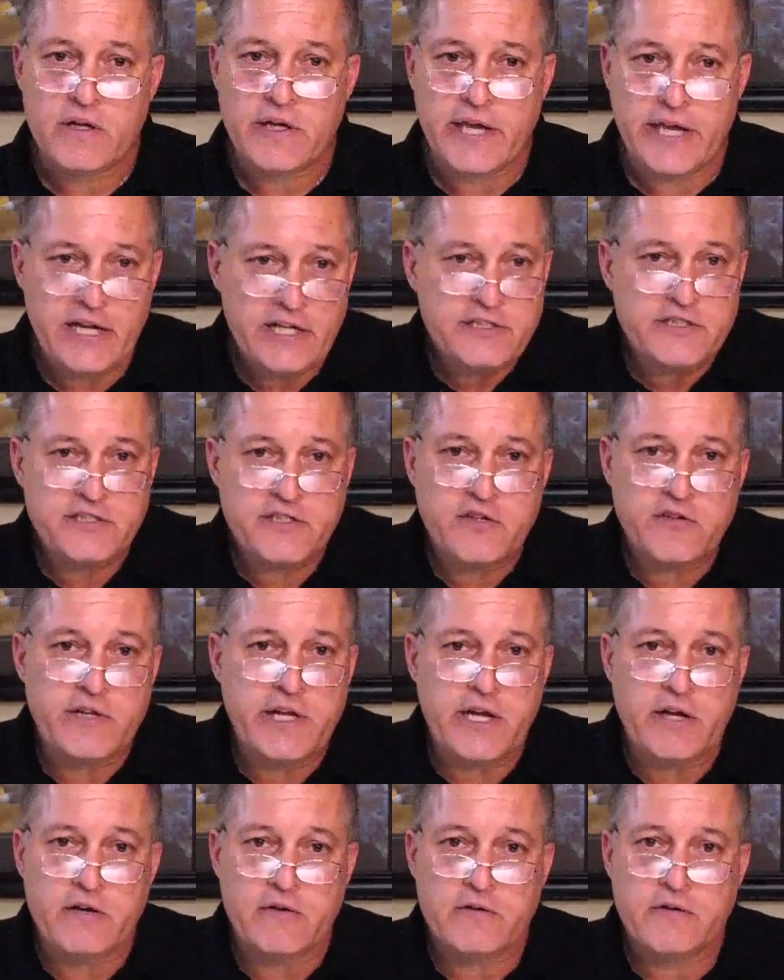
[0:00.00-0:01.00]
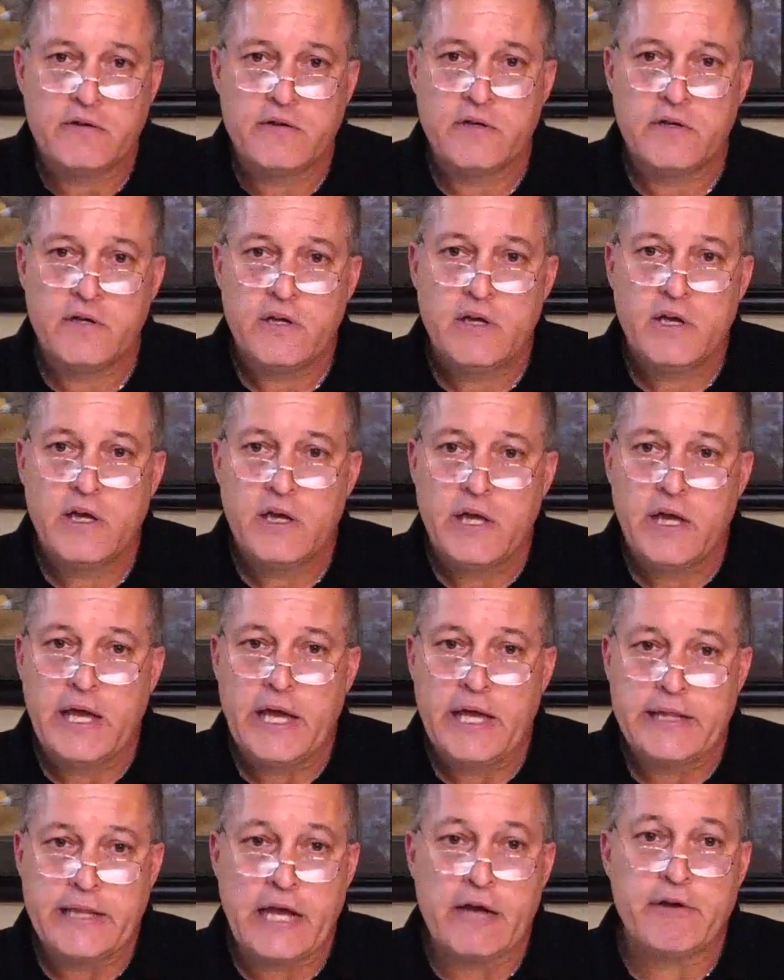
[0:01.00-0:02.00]
Can't I just go now?
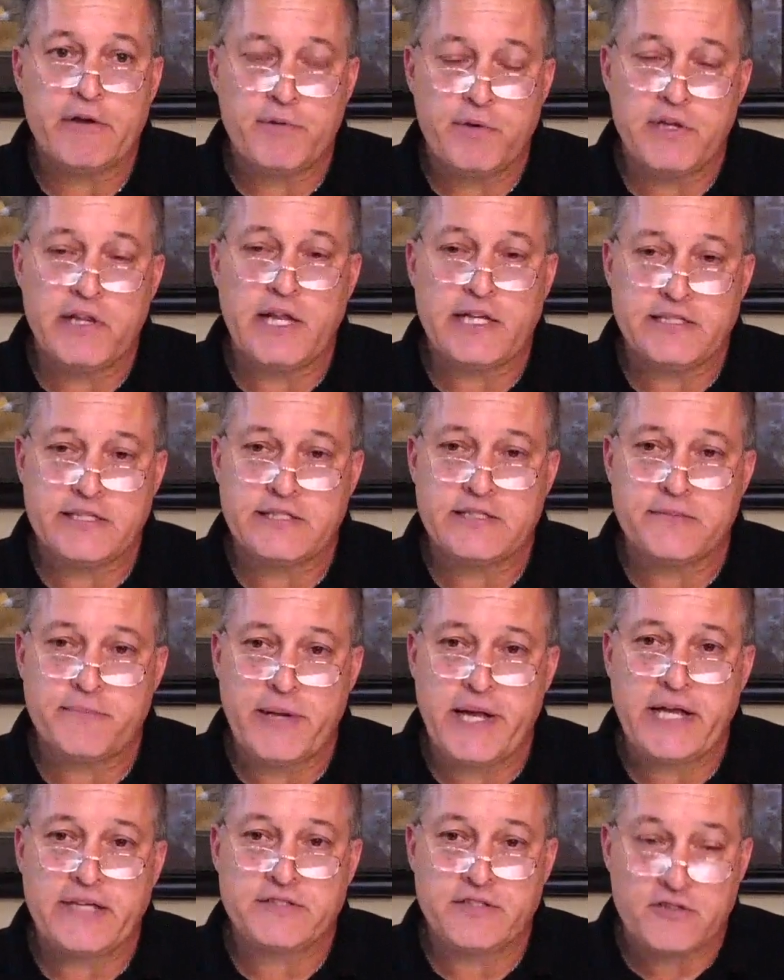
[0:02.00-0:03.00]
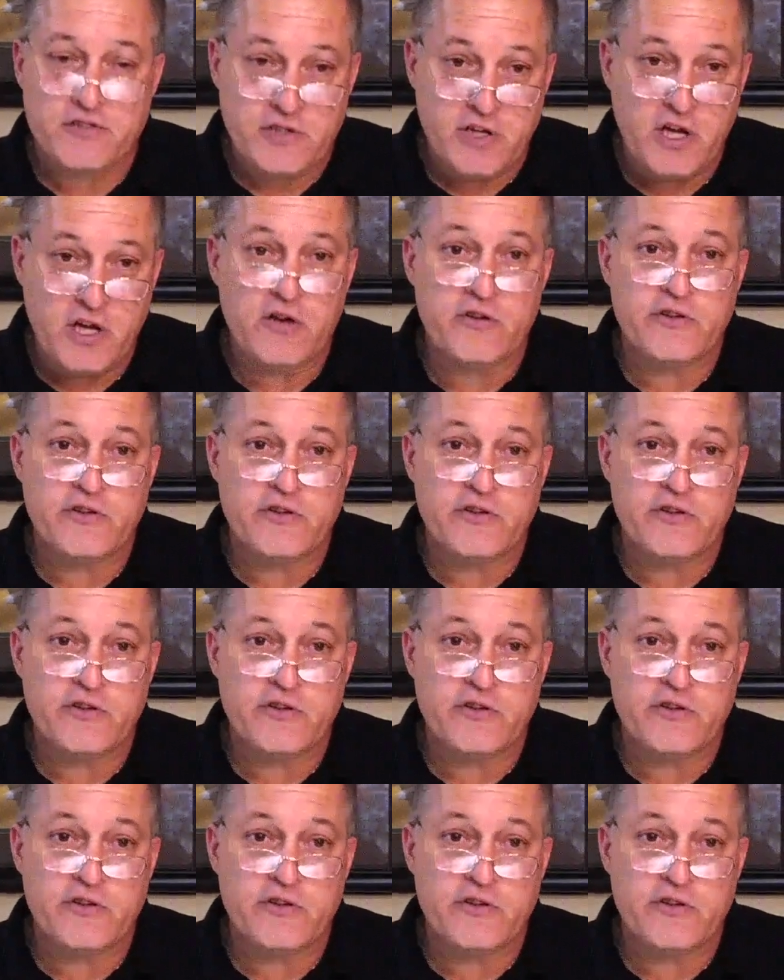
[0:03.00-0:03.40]
And now he realizes as a pastor, no,